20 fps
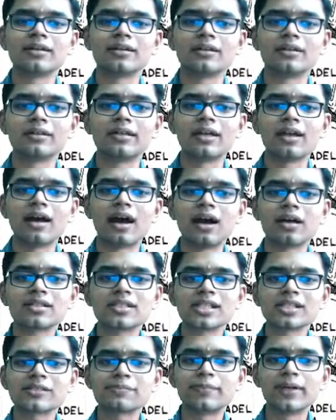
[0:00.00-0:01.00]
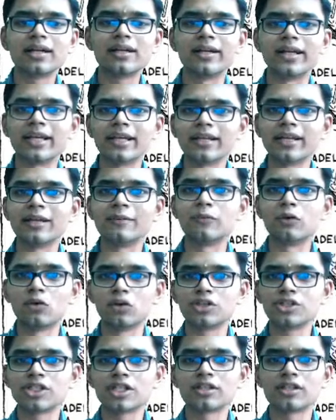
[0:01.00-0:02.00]
the largest building in
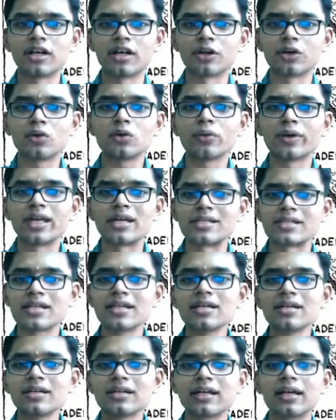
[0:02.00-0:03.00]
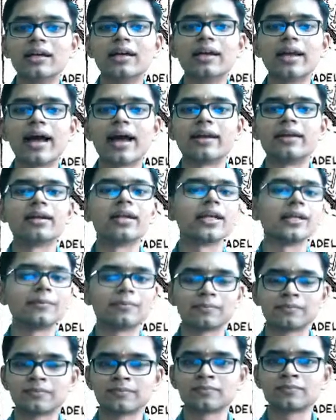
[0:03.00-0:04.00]
Mohenjo-daro is a granary,
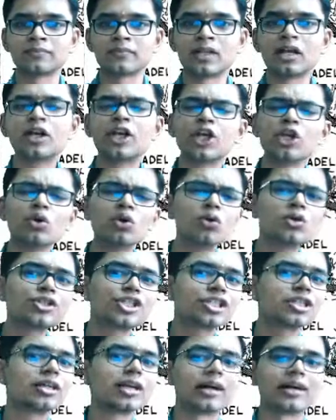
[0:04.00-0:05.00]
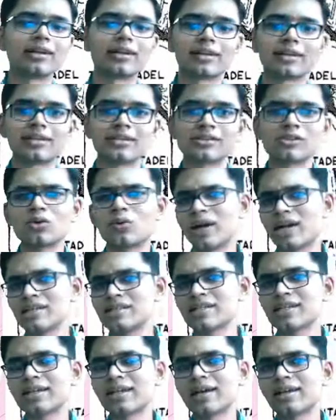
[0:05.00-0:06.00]
a huge granary. So what is
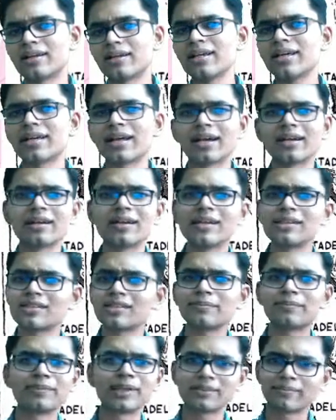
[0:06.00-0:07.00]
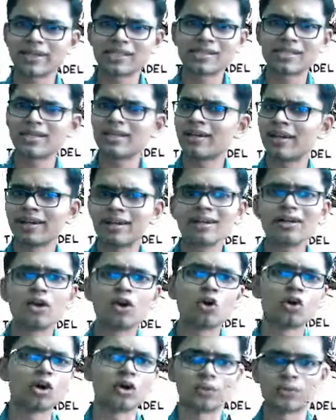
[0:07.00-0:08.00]
a granary? Granary is basically like a
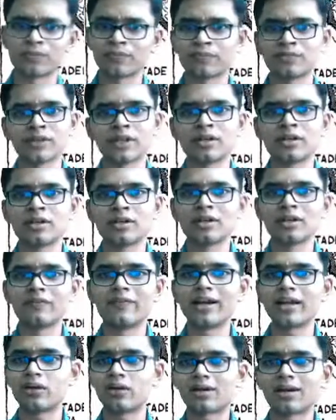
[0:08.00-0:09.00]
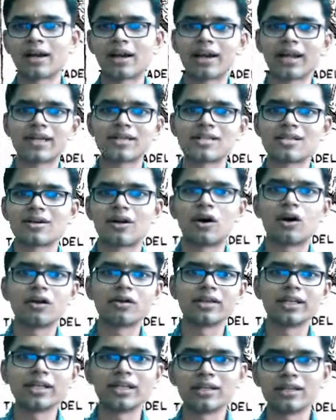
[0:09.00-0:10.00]
godown where you collect
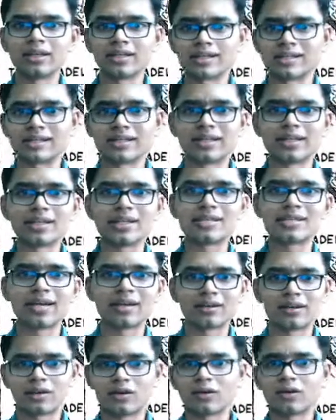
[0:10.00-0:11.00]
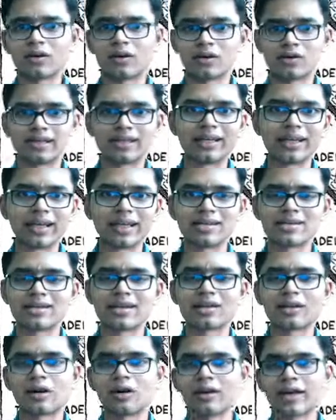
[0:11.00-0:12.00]
all the cereals and all the grains
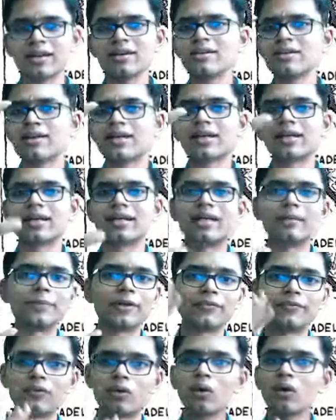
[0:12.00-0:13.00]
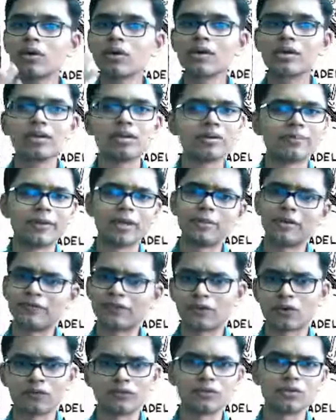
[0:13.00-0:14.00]
and all and keep it for maybe
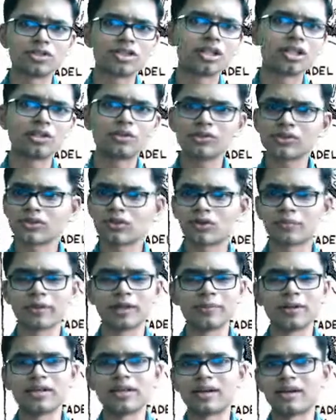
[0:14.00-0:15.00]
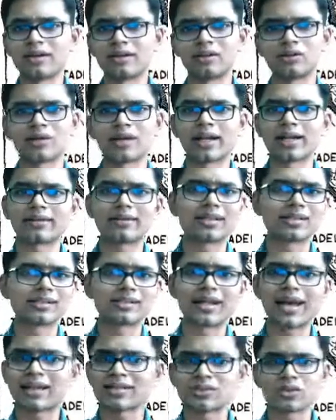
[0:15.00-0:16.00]
for future use or maybe collect as
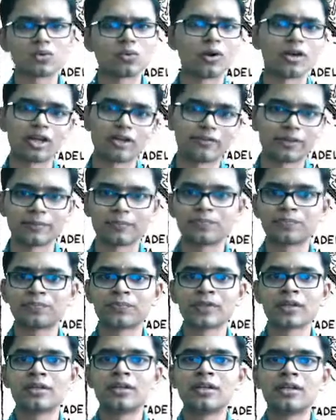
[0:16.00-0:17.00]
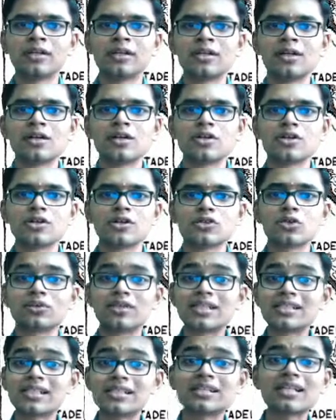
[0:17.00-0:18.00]
tax or whatever. So
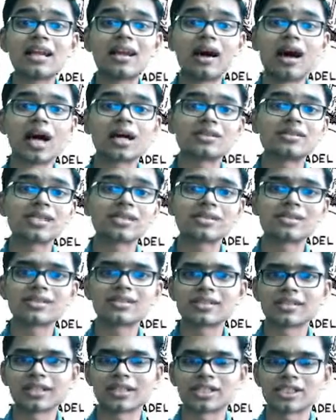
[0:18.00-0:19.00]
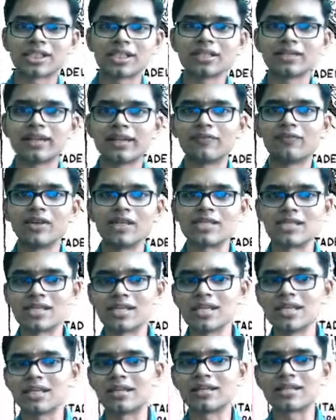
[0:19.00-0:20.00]
this is the largest structure that we
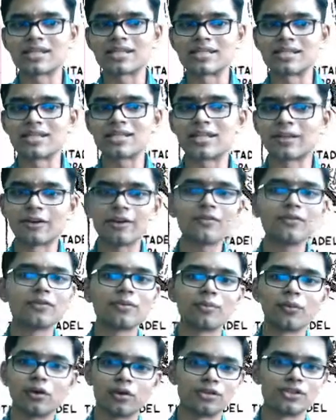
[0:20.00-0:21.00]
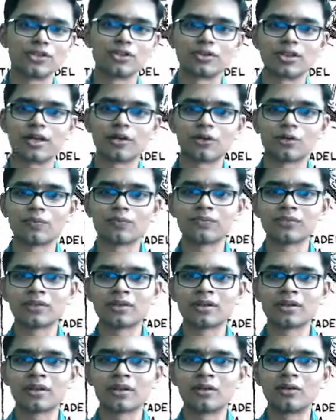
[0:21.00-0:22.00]
see in the city of Mohenjo-daro.
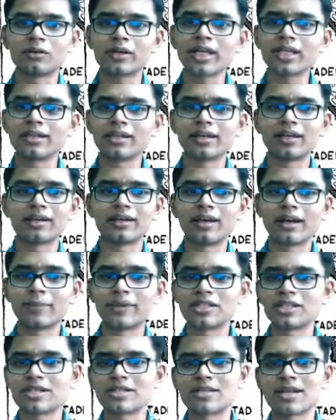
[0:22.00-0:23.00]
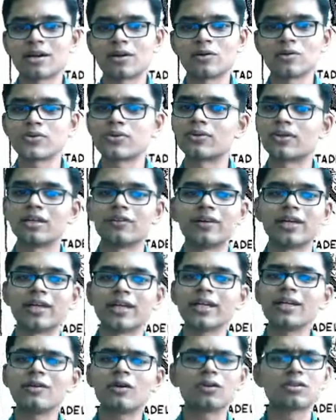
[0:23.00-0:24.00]
Okay, the dimensions are also given
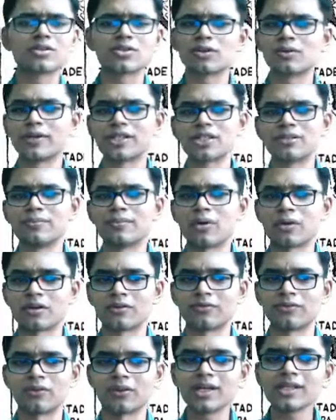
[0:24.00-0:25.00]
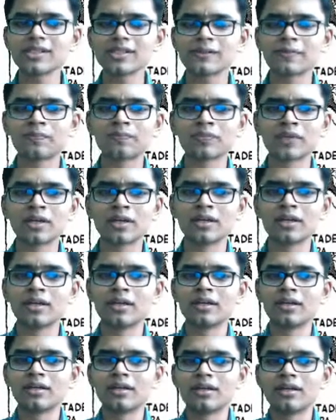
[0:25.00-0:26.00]
here, not so much important for us.
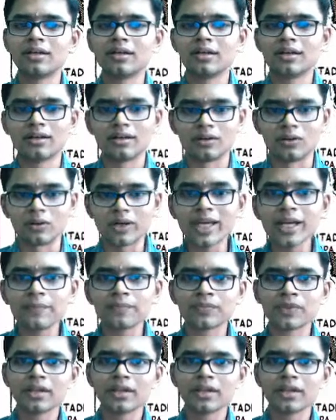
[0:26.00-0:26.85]
Okay,